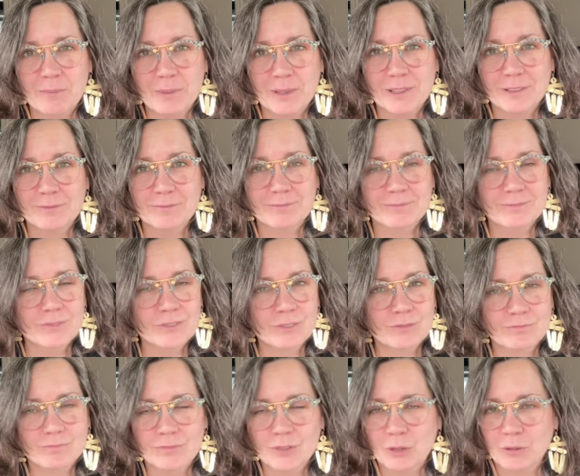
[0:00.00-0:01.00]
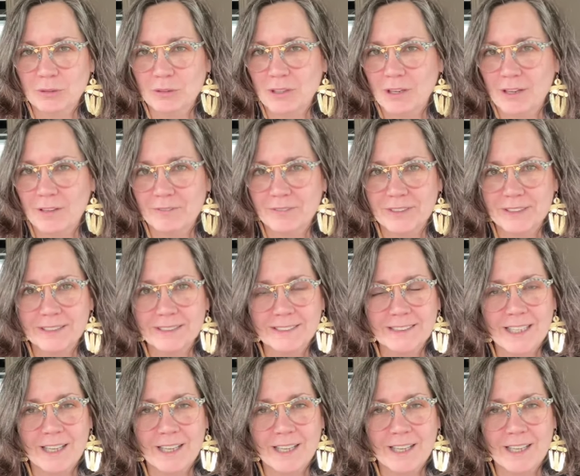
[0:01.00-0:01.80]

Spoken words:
But total confidence.